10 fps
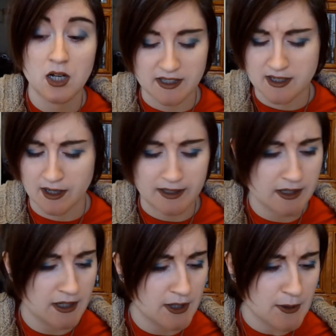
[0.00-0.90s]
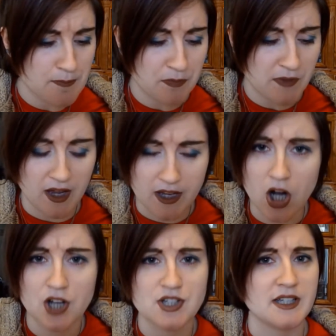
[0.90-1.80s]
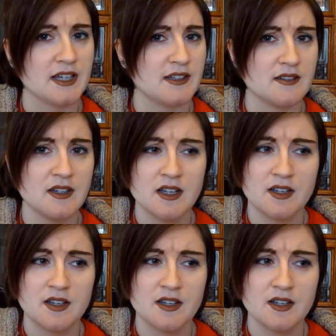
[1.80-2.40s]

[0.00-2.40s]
It's like chaotic and